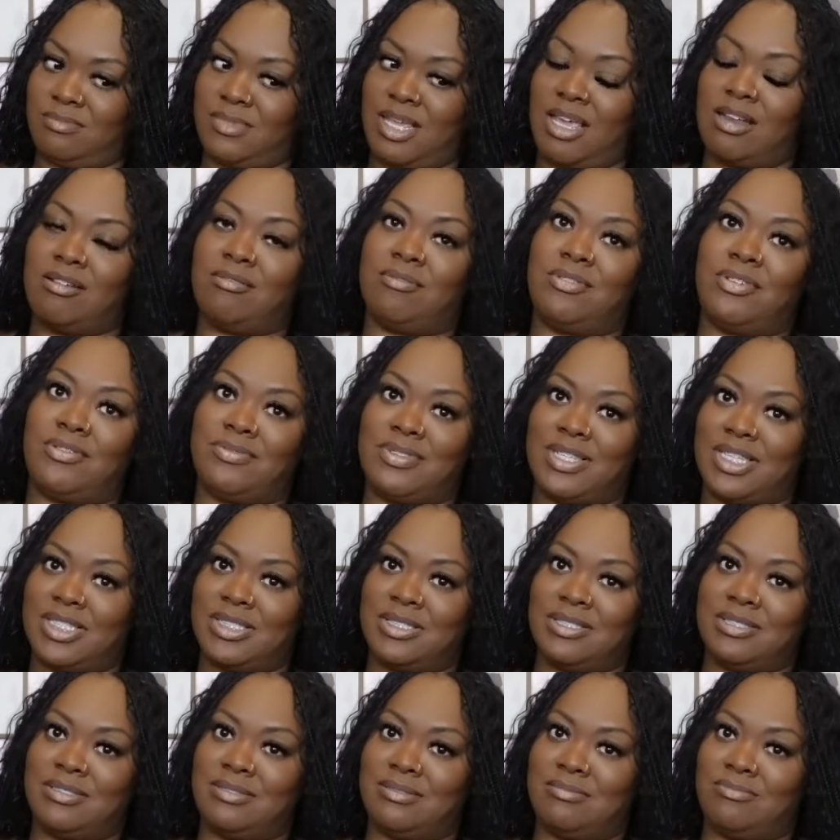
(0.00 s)
I don't know if
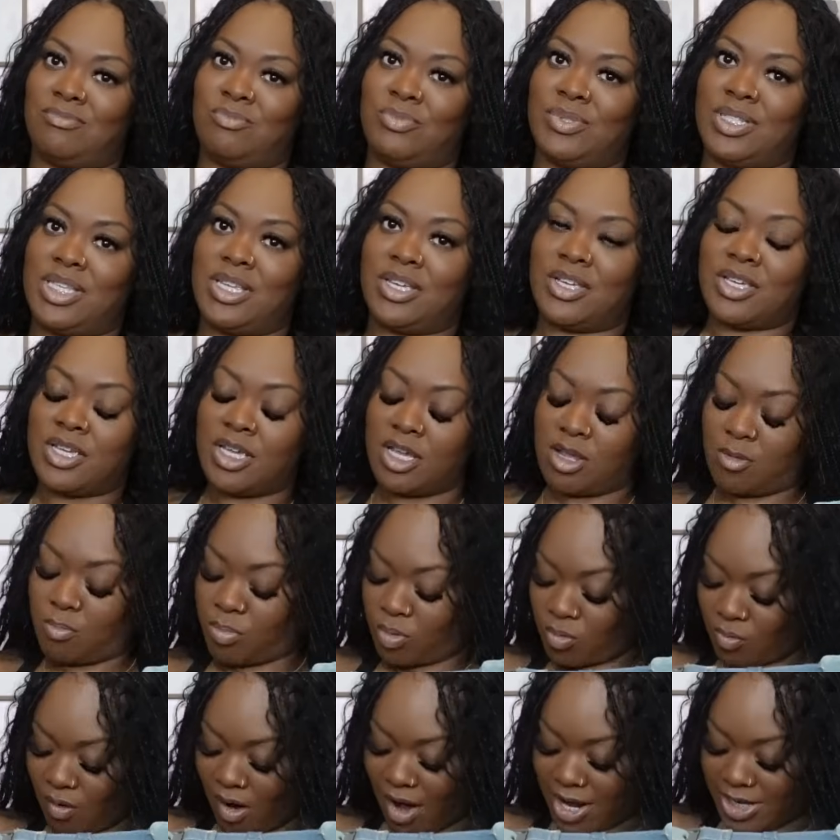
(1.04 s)
that's really a good
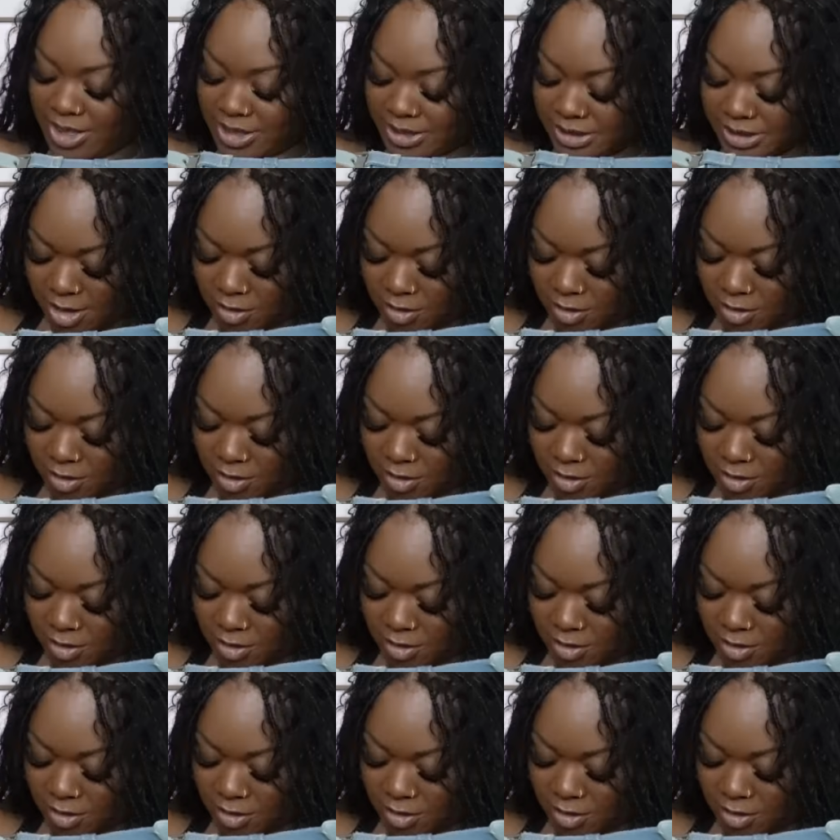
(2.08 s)
price.